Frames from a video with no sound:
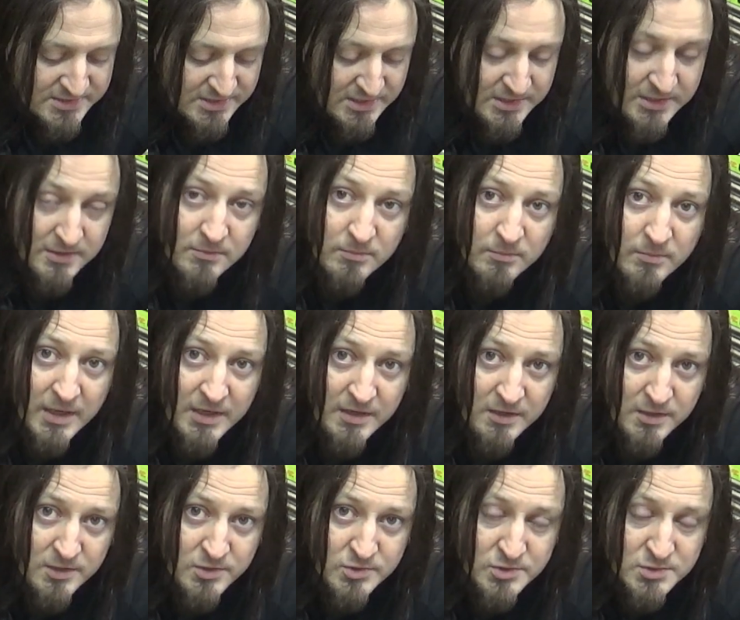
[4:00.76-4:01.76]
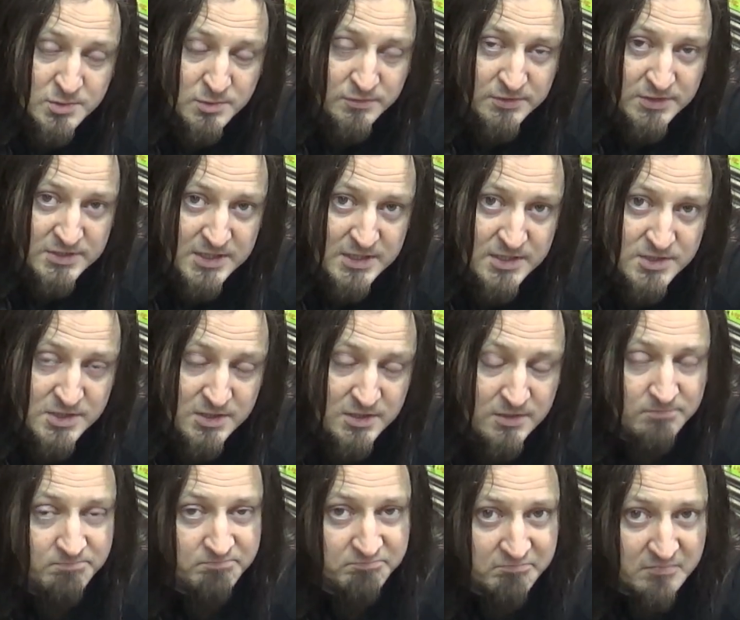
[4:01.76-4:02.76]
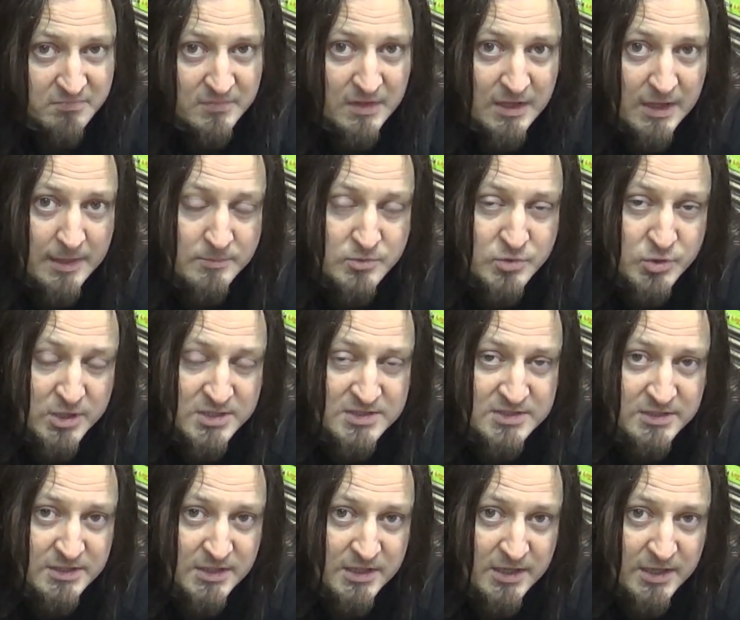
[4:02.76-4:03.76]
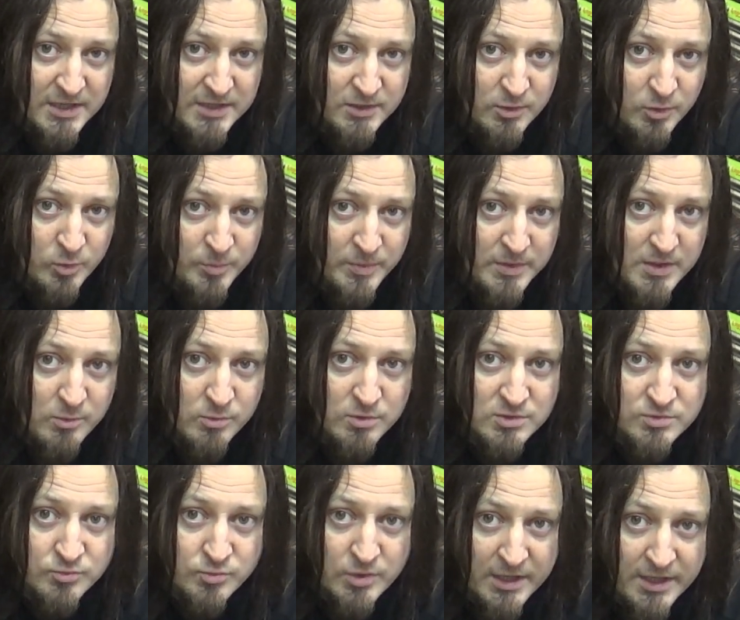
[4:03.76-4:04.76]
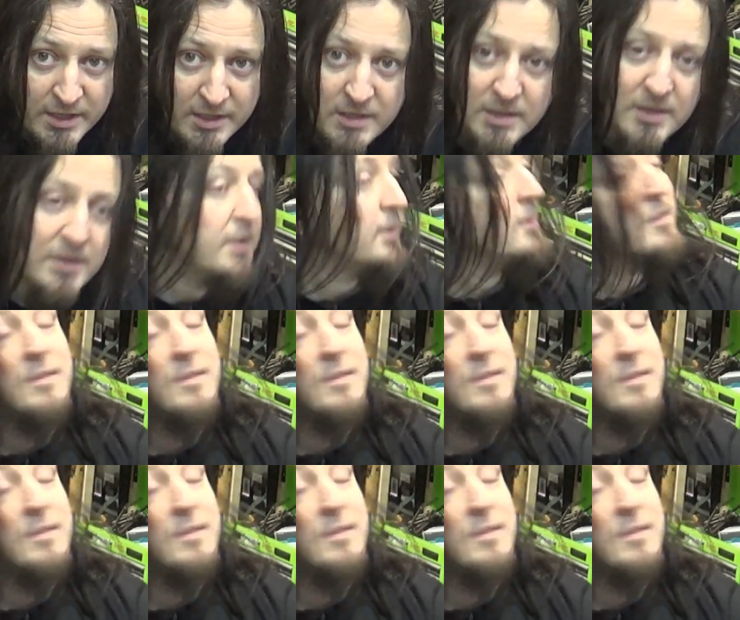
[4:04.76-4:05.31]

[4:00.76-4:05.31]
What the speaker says: see many issues with this engine. I'm trusting the guy told me it was running